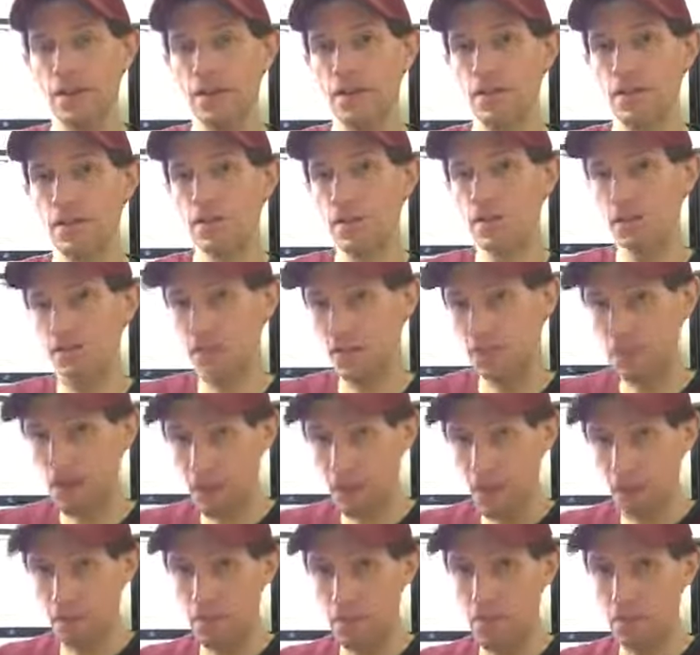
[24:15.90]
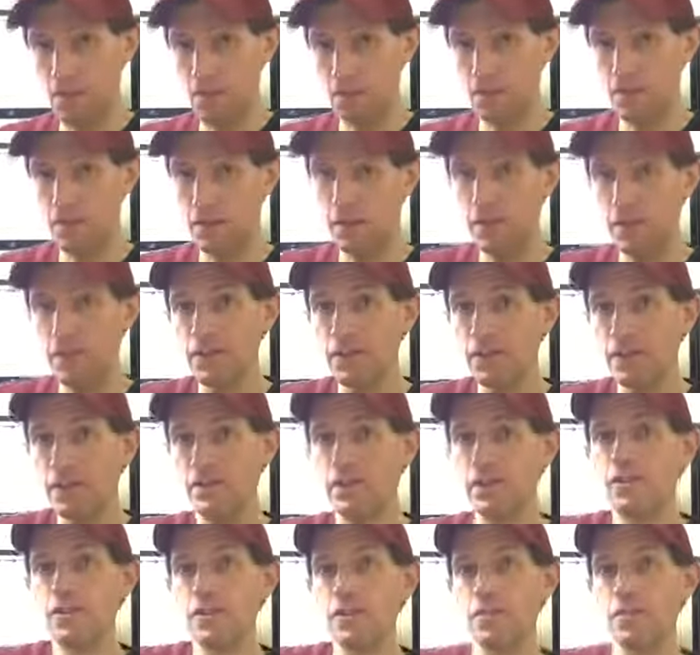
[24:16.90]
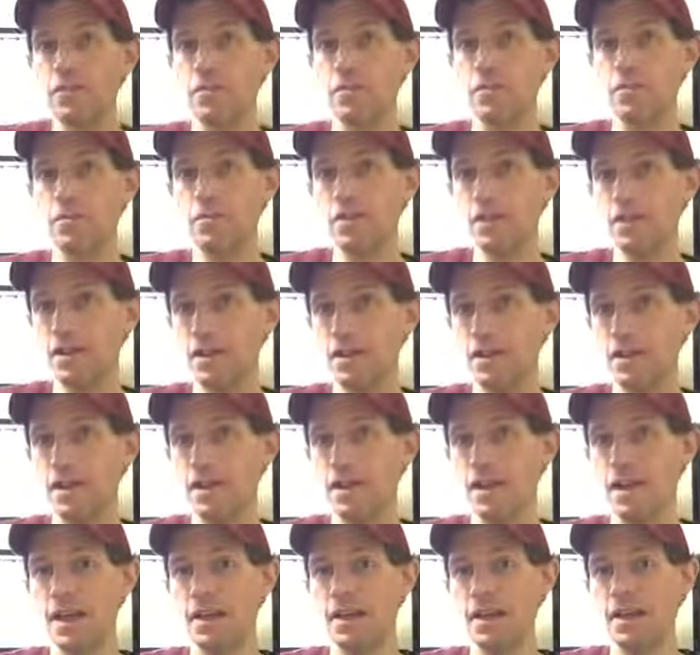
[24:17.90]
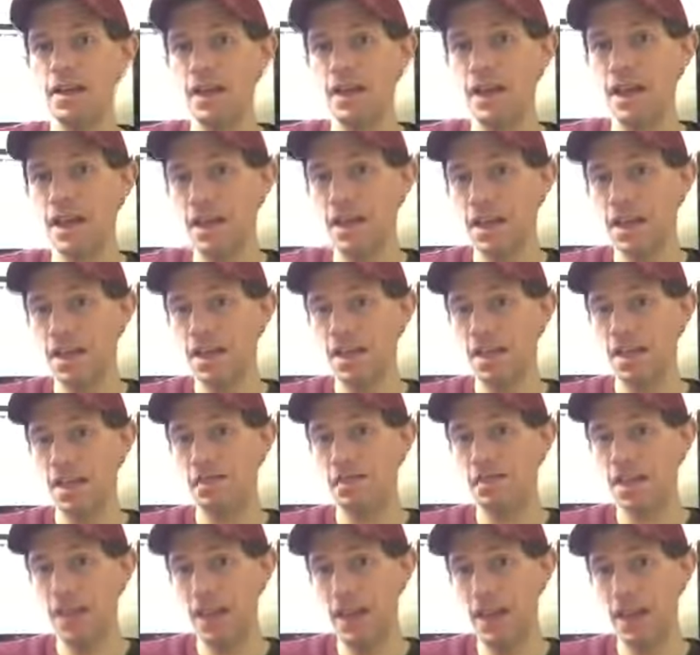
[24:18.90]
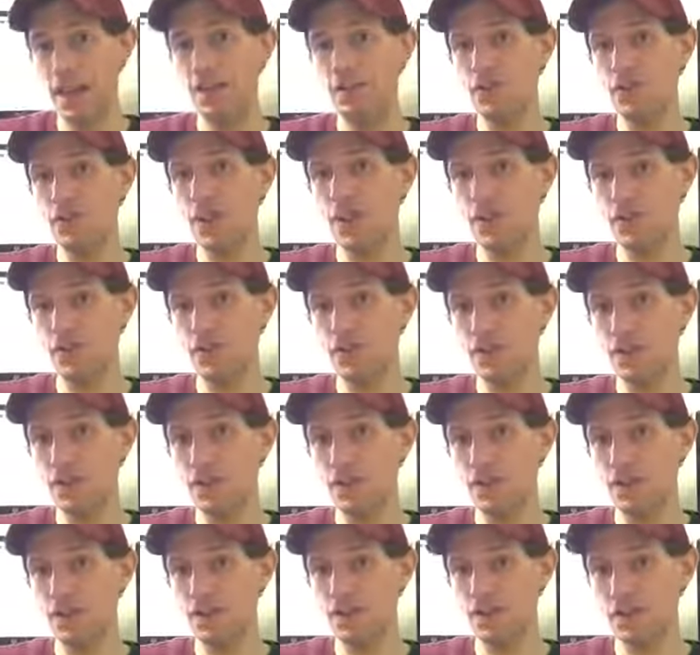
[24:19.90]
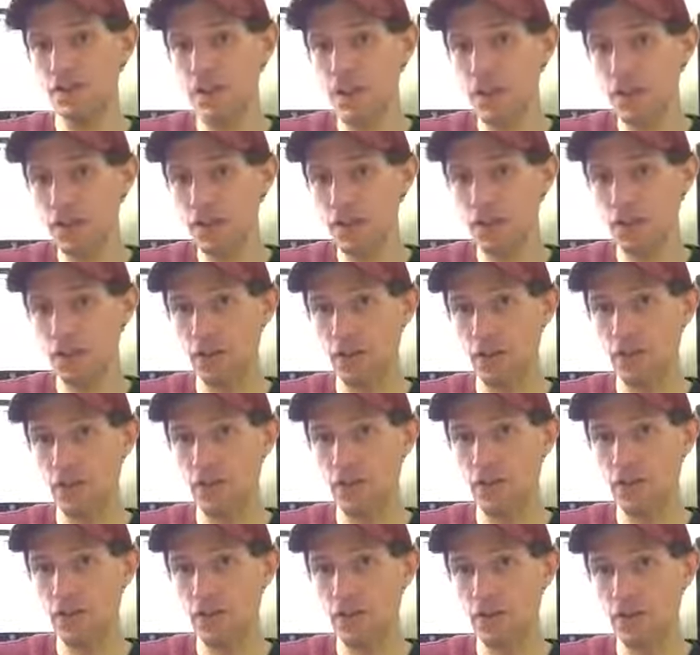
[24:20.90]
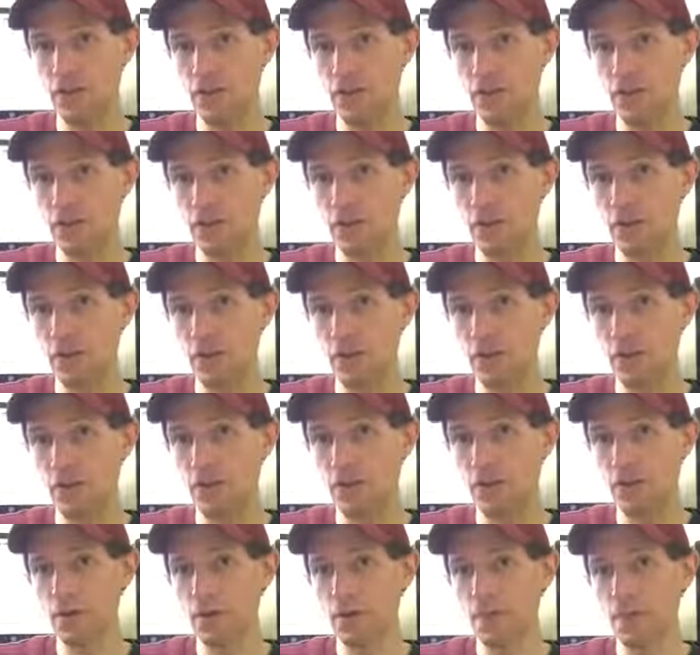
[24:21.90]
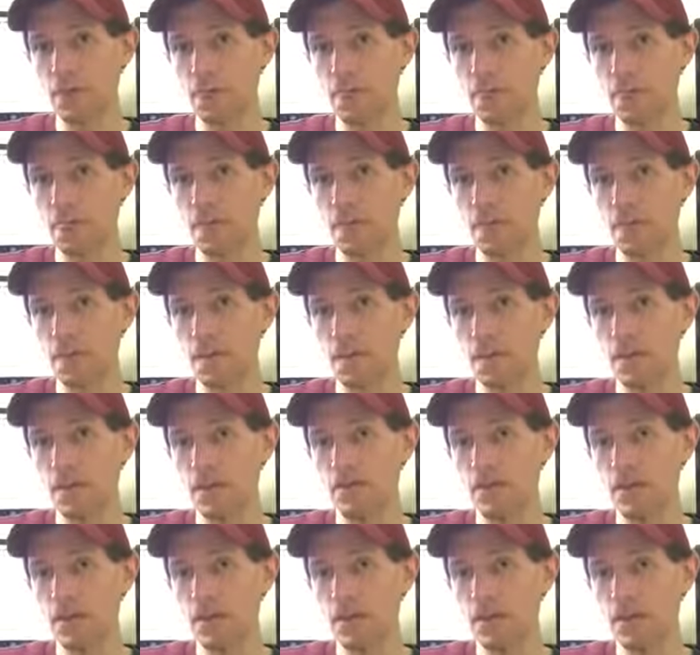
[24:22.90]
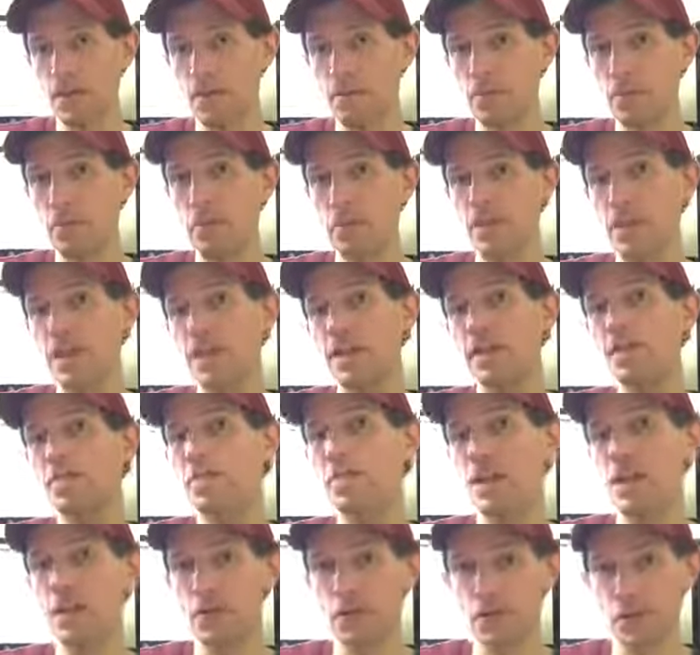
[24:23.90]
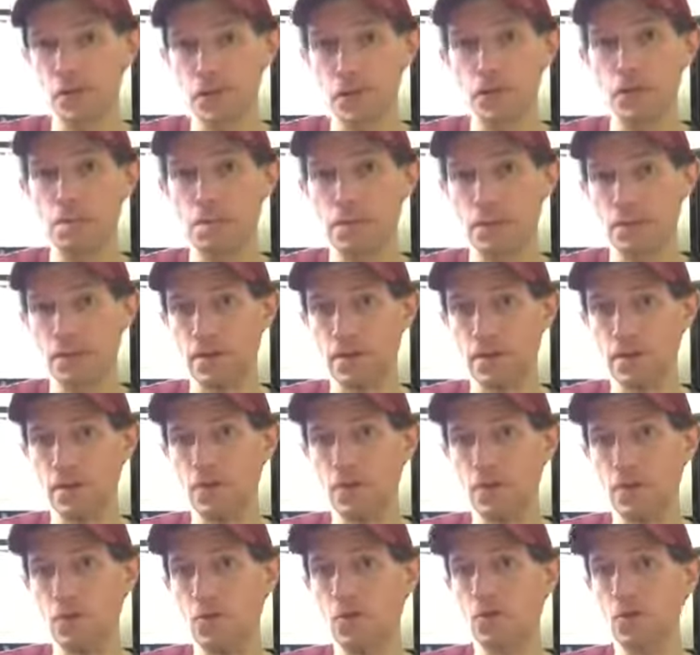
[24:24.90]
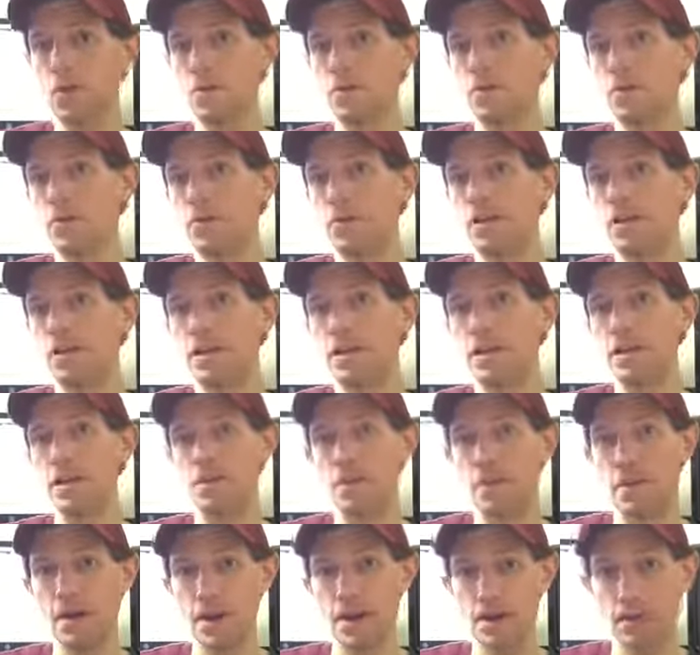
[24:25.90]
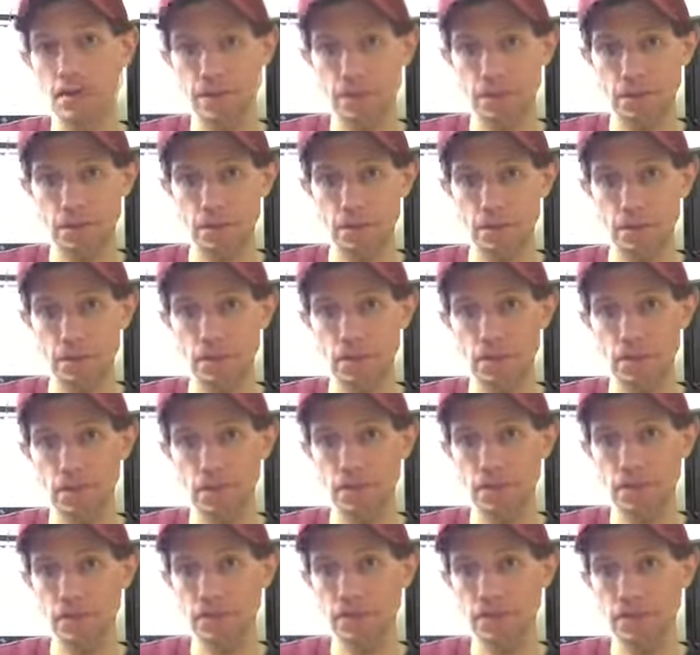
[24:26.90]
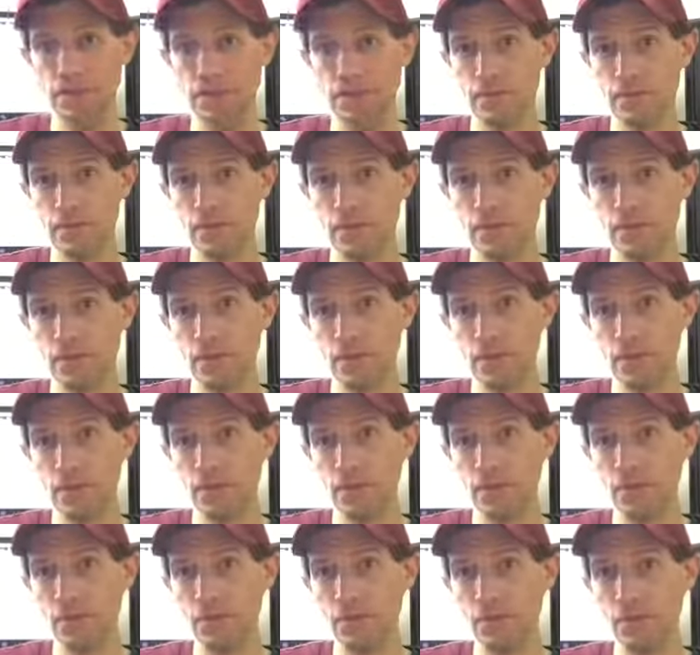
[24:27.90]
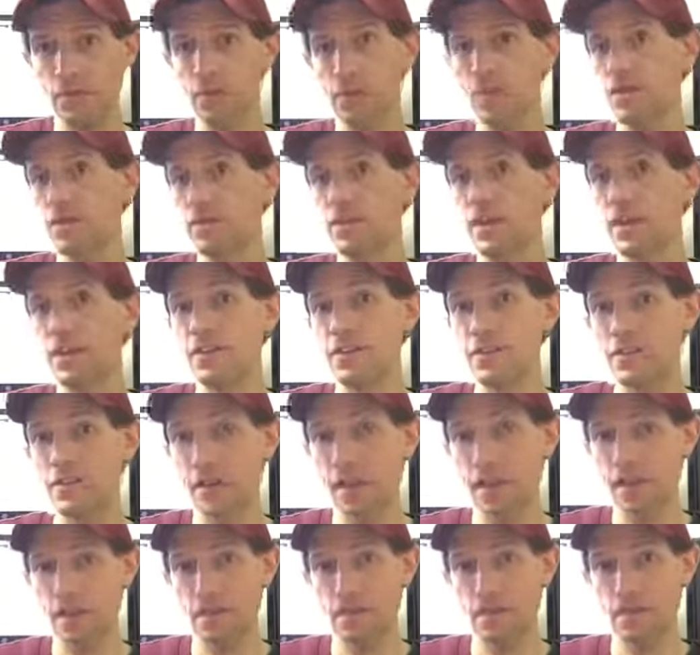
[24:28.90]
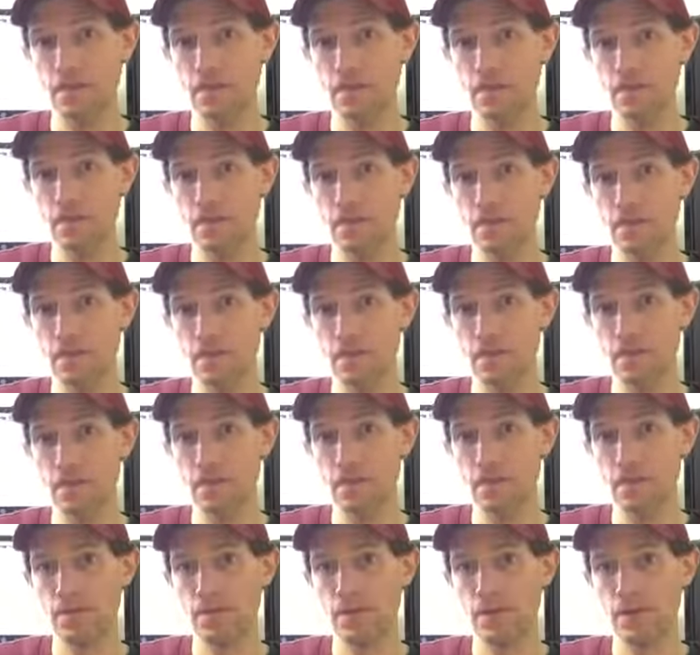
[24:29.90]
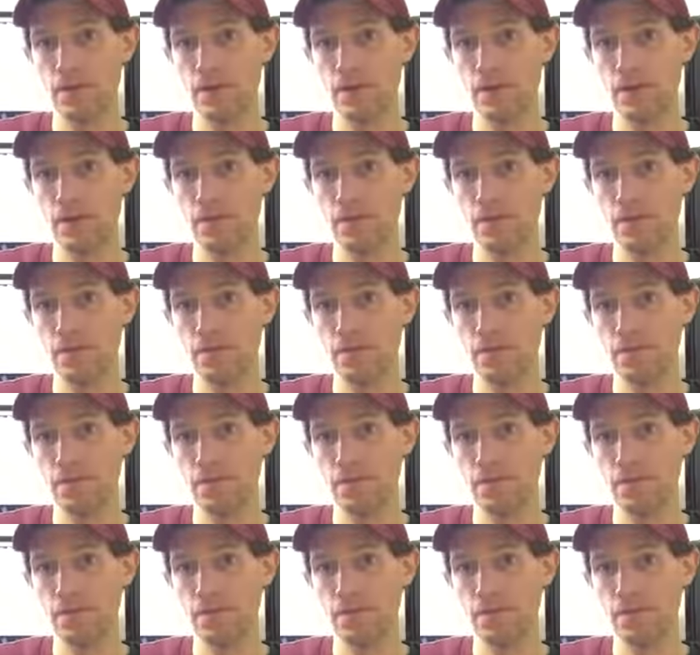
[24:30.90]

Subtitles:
Their statement doesn't necessarily mean that the HIV sections were put in by CRISPR or put in by some sort of restrictive enzyme. All right.